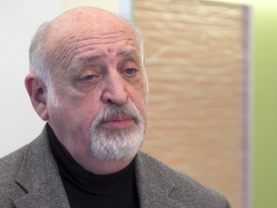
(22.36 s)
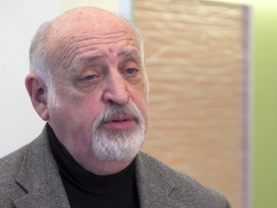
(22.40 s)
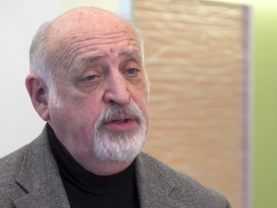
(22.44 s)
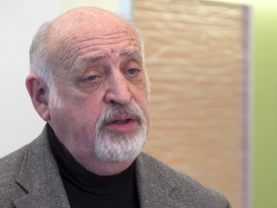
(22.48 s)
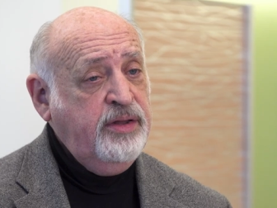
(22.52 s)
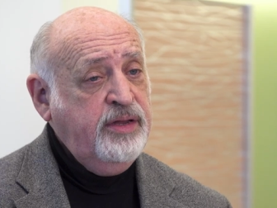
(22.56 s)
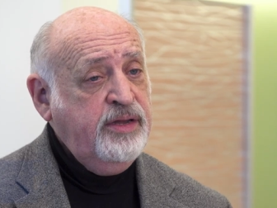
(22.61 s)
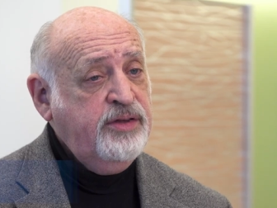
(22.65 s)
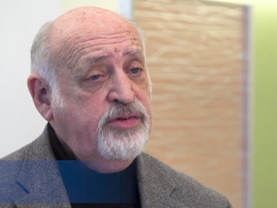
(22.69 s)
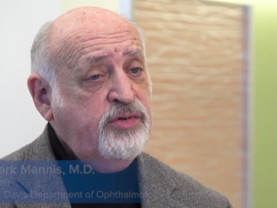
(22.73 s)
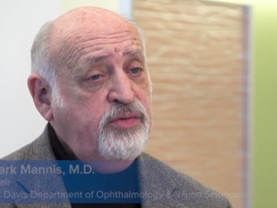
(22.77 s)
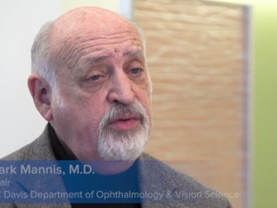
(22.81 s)

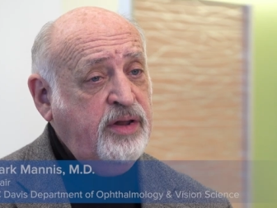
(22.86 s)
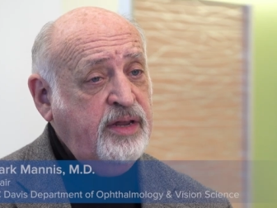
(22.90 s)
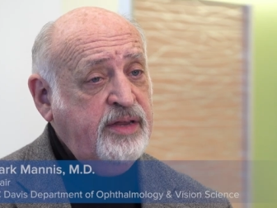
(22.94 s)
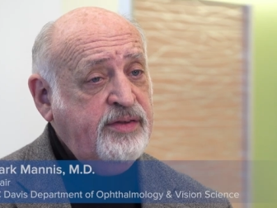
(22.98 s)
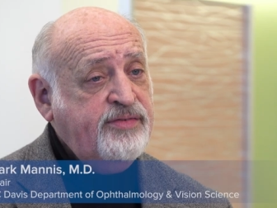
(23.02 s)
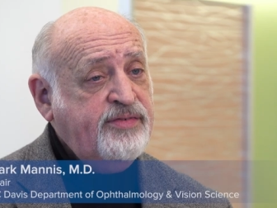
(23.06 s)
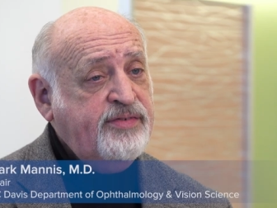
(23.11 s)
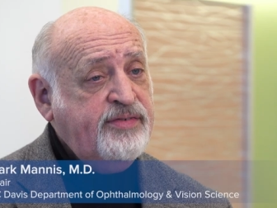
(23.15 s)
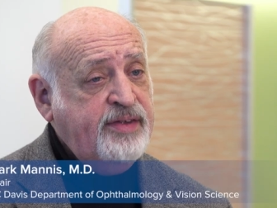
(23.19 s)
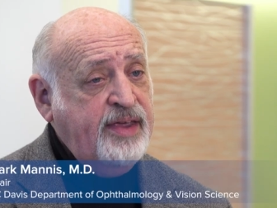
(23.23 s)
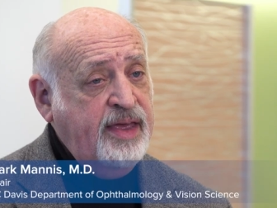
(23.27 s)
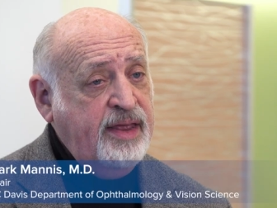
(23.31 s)
building is really
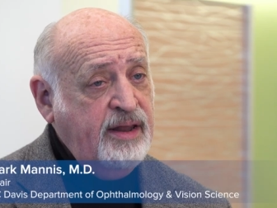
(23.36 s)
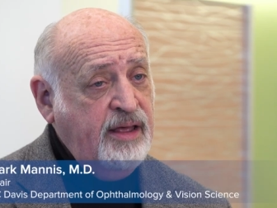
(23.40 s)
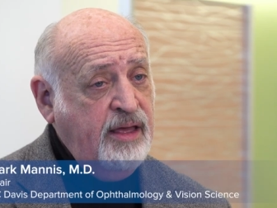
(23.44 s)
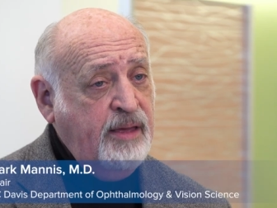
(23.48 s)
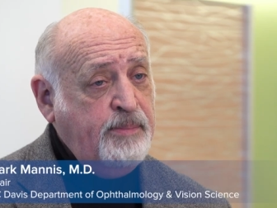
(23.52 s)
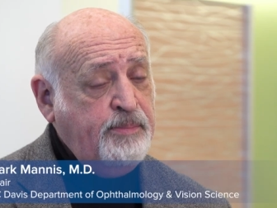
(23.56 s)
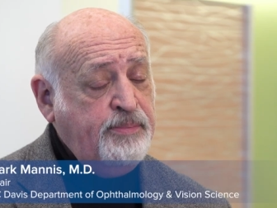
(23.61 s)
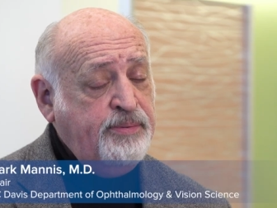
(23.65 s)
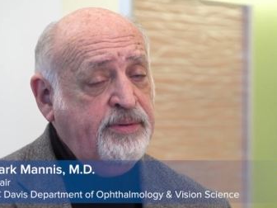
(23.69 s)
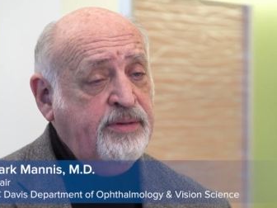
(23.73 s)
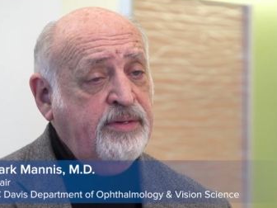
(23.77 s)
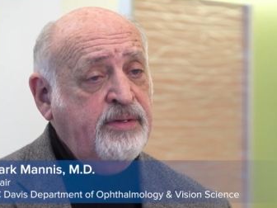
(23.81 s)
set
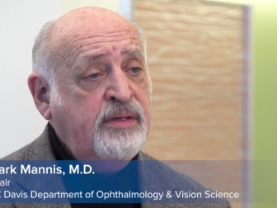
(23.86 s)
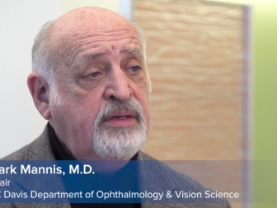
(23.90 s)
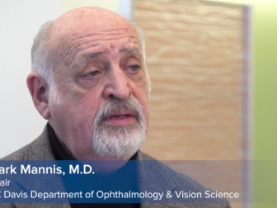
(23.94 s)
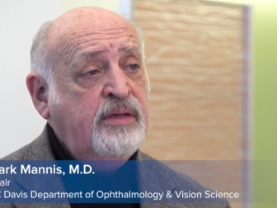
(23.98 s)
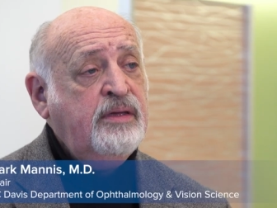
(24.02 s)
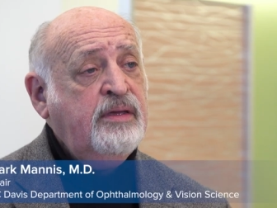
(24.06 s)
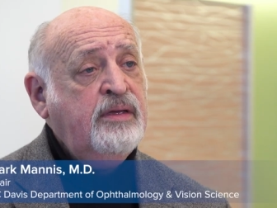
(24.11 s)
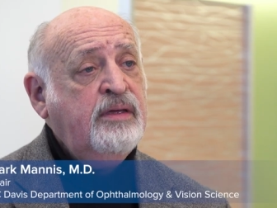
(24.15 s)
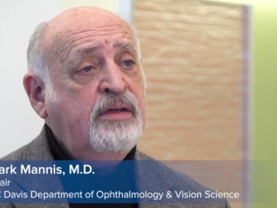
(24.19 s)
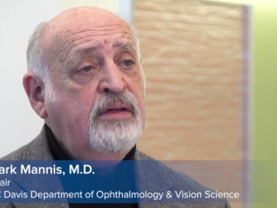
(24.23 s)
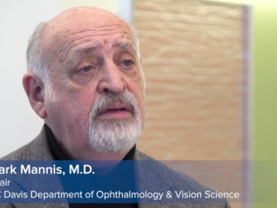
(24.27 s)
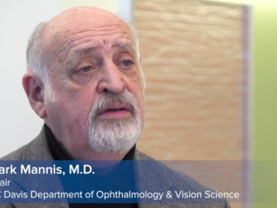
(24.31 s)
up
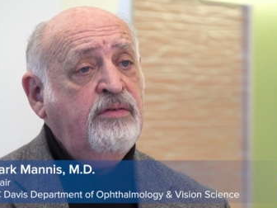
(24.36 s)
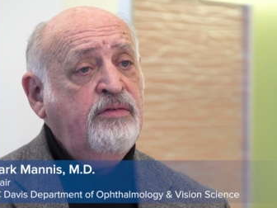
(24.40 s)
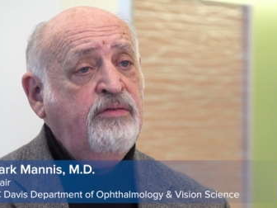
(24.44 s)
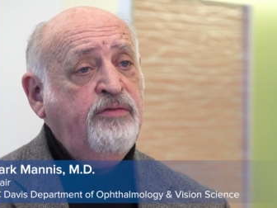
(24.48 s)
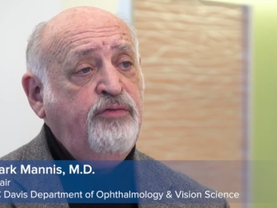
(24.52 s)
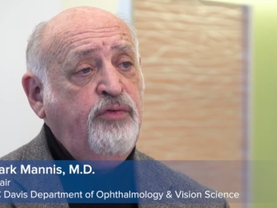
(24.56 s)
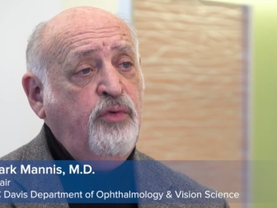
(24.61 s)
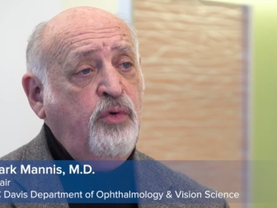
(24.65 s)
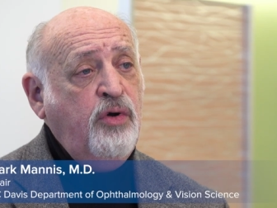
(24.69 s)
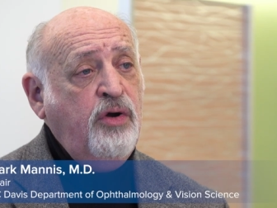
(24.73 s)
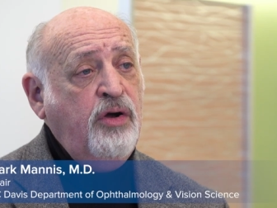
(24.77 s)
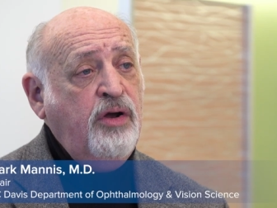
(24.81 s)

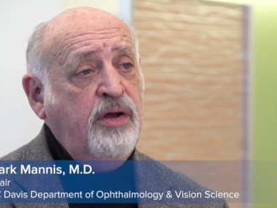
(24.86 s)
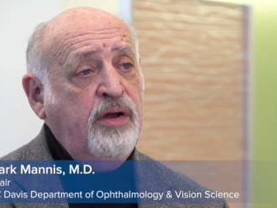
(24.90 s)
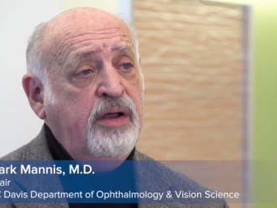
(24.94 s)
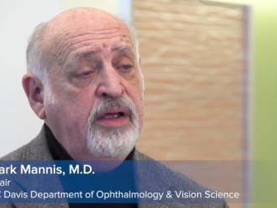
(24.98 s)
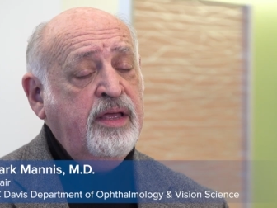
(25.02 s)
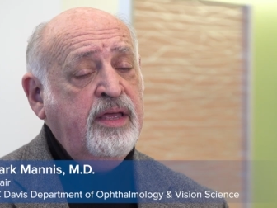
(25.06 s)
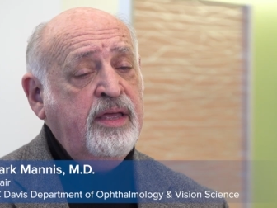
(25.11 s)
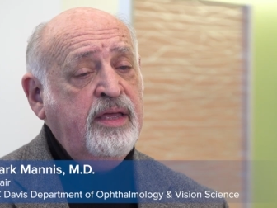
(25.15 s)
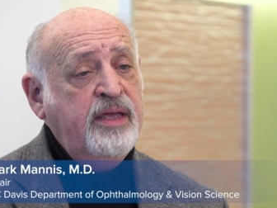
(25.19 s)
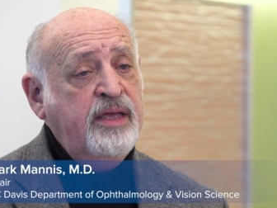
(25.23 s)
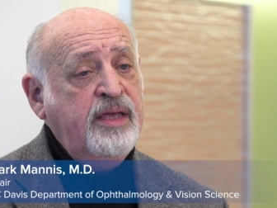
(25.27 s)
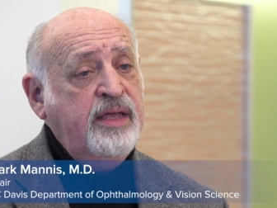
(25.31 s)
for
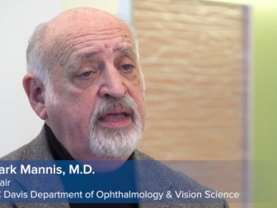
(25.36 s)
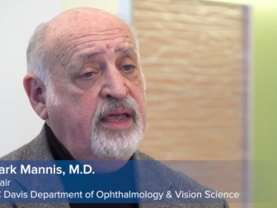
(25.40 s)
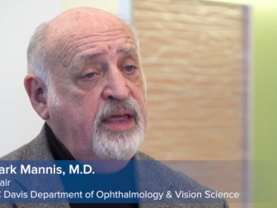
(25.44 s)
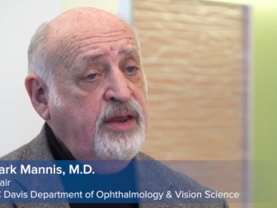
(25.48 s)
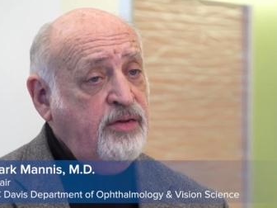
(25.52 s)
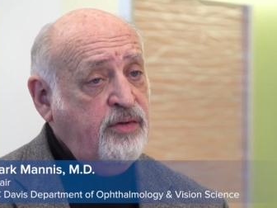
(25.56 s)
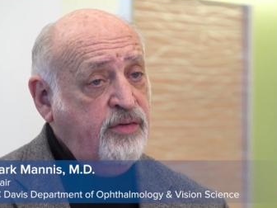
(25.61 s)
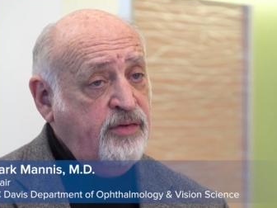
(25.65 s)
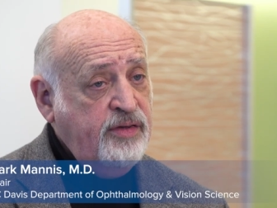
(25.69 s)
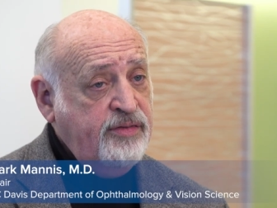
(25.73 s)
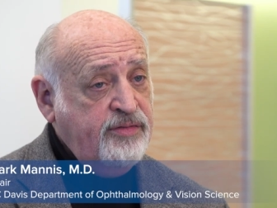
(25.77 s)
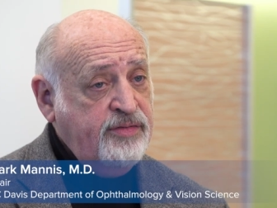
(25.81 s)

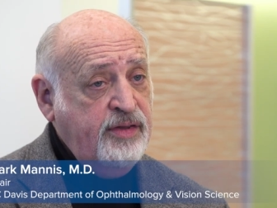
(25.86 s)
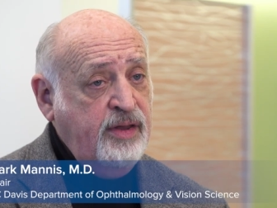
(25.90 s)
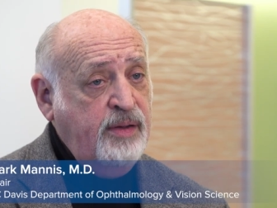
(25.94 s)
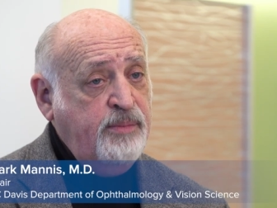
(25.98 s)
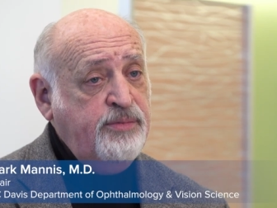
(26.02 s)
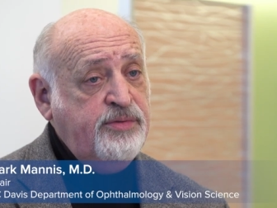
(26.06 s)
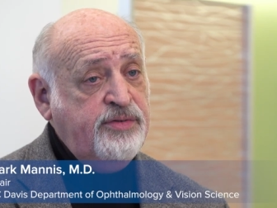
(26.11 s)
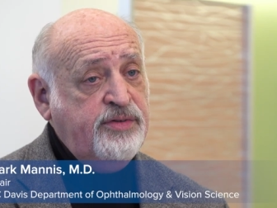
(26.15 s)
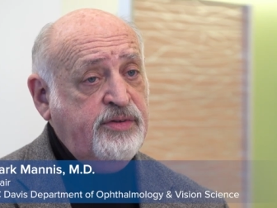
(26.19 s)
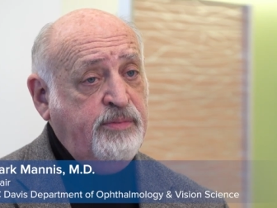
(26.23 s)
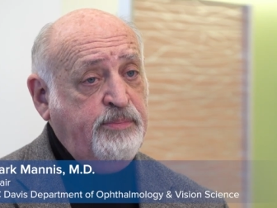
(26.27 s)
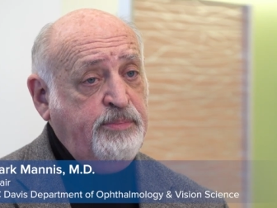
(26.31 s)
increased
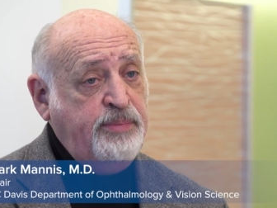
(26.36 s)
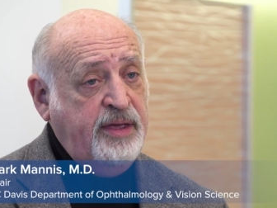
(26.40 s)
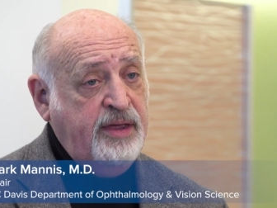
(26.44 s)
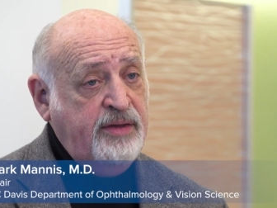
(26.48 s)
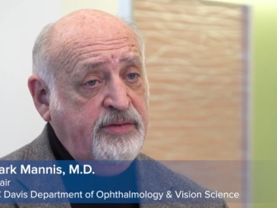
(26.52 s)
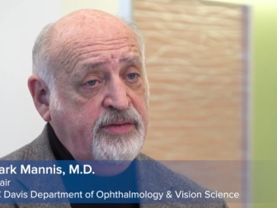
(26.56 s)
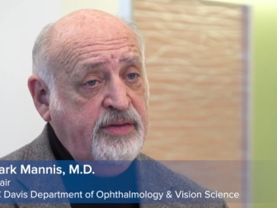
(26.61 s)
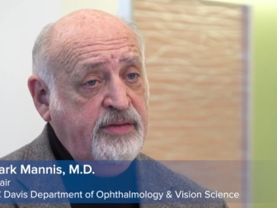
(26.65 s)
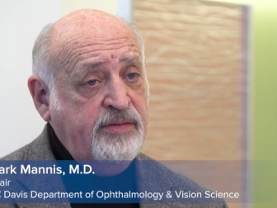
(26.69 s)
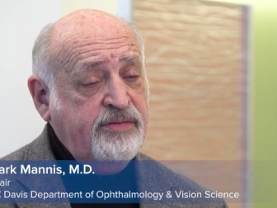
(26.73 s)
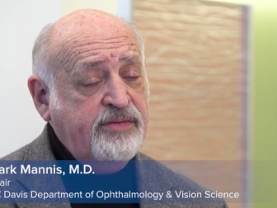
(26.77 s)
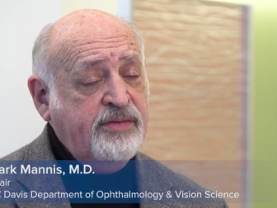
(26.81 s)
numbers of
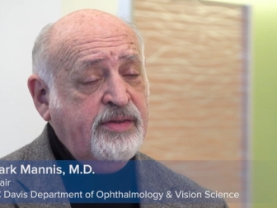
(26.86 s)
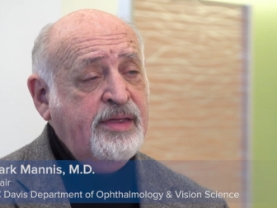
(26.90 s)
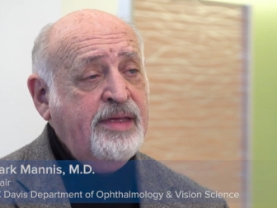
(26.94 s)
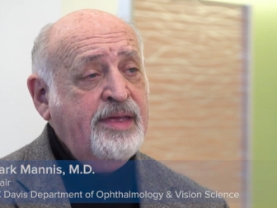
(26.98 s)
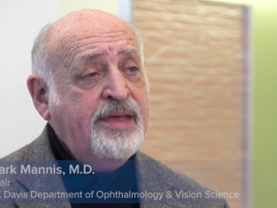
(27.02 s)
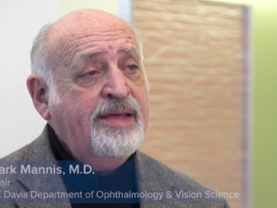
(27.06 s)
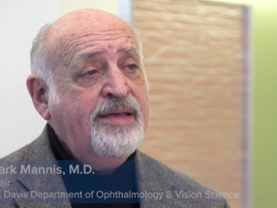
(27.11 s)
patients,